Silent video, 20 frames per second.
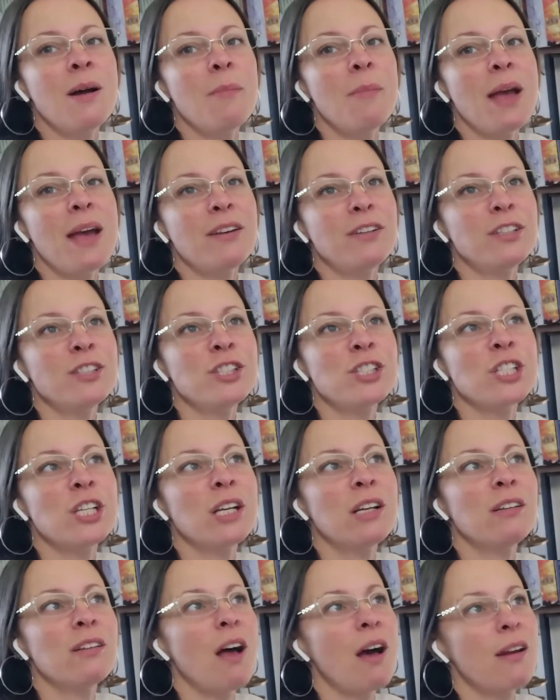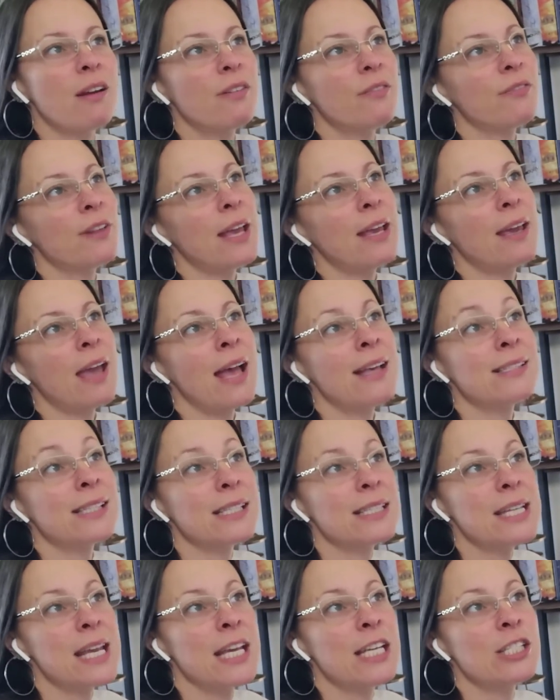energy, a lot of like
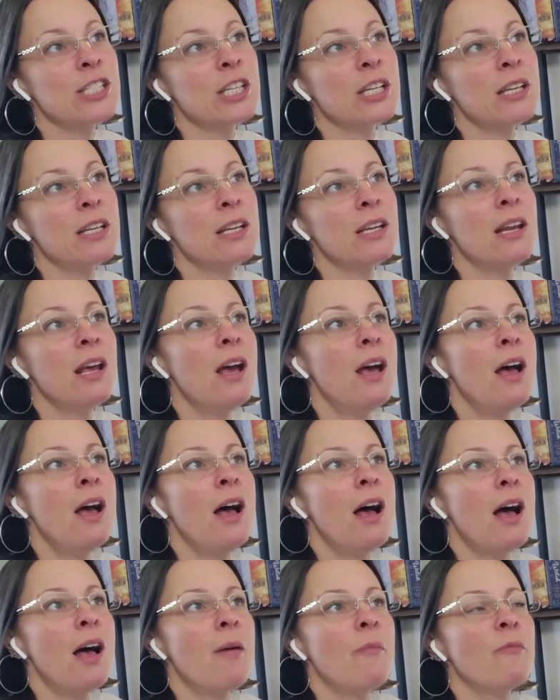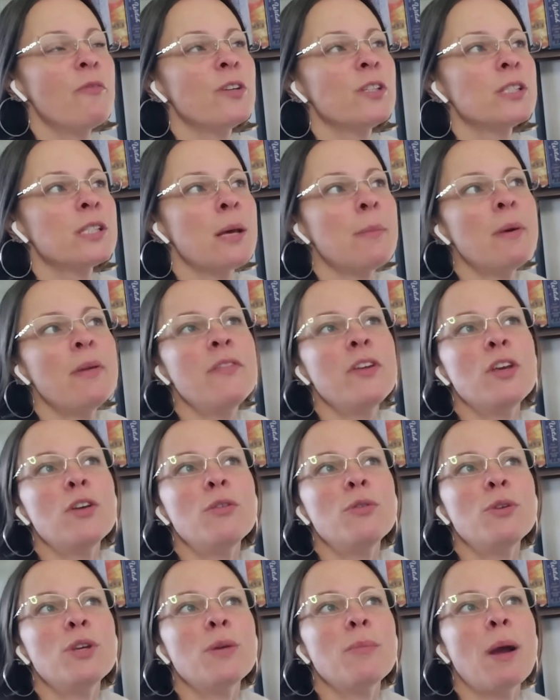hesitation. For some of
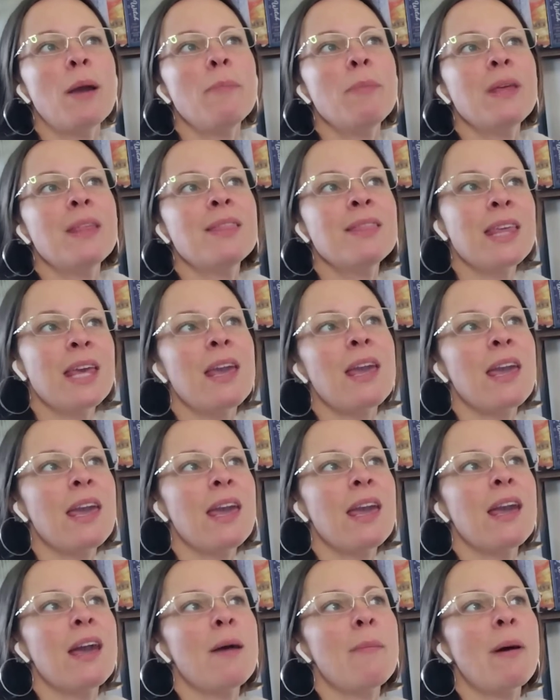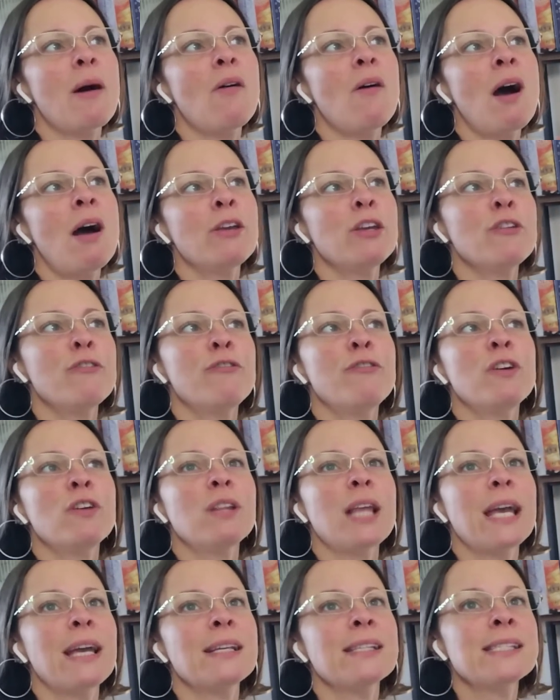you, you might be thinking about how you feel
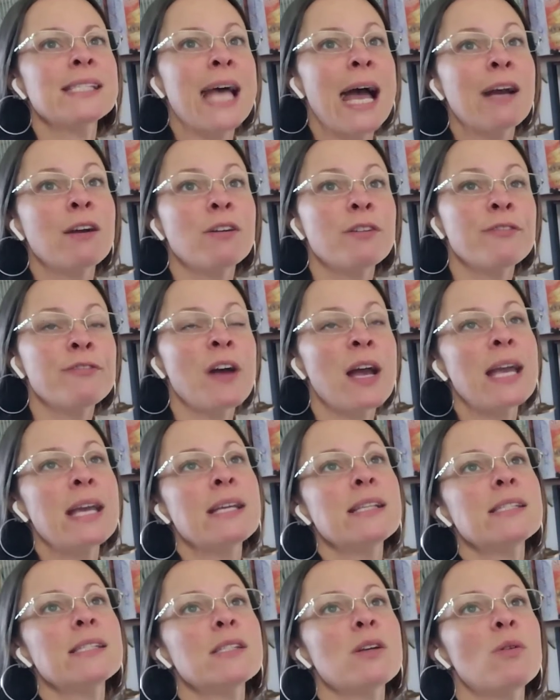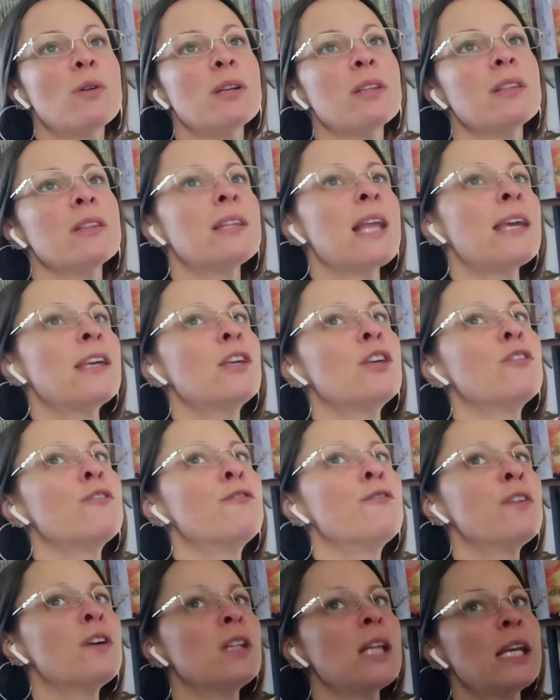like a sacrifice, or like you
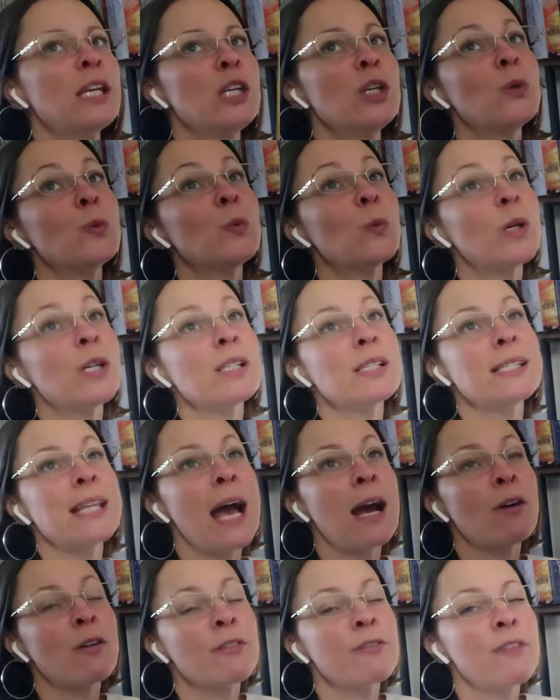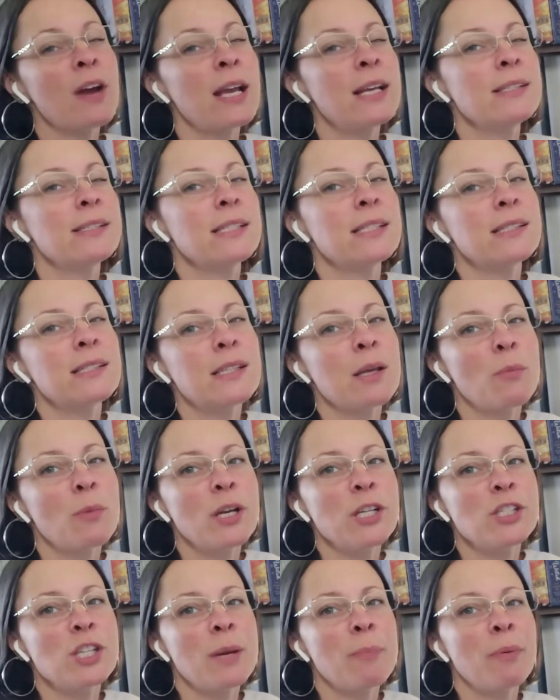feel like you were sacrificed in some
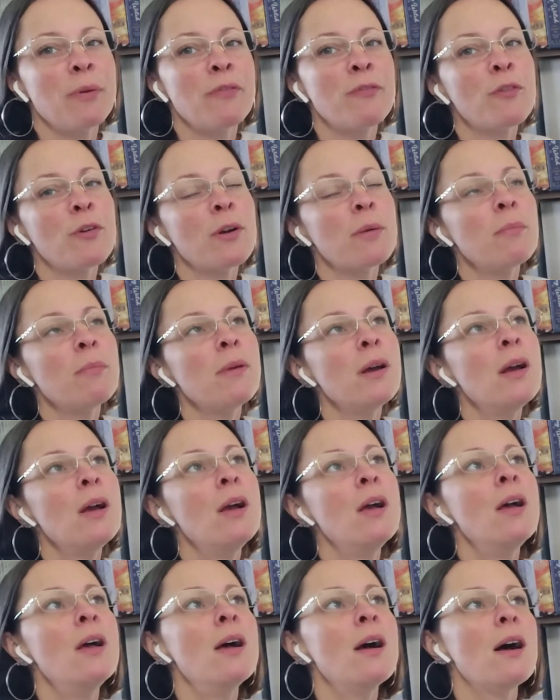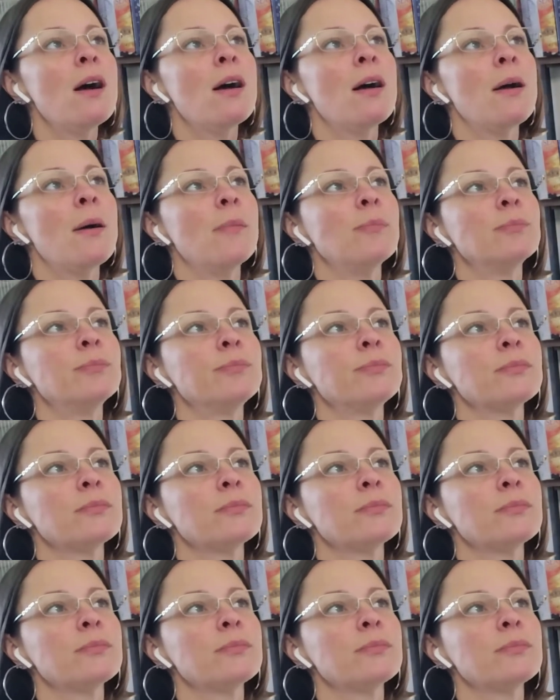way, shape, or form. Um,